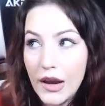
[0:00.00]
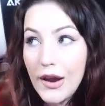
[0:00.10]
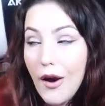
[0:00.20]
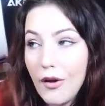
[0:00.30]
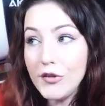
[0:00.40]

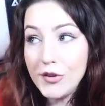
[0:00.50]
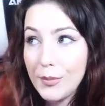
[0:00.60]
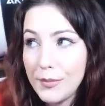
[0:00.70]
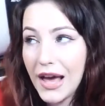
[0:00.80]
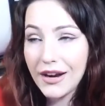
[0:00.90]
it also
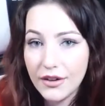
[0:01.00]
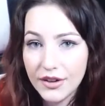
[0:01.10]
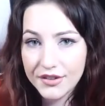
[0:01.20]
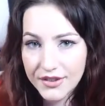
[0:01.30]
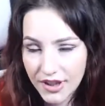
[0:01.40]

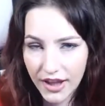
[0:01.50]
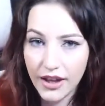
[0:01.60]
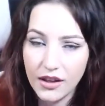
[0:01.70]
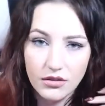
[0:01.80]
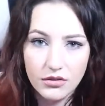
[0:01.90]
matters,
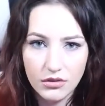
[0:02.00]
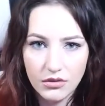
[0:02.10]
like...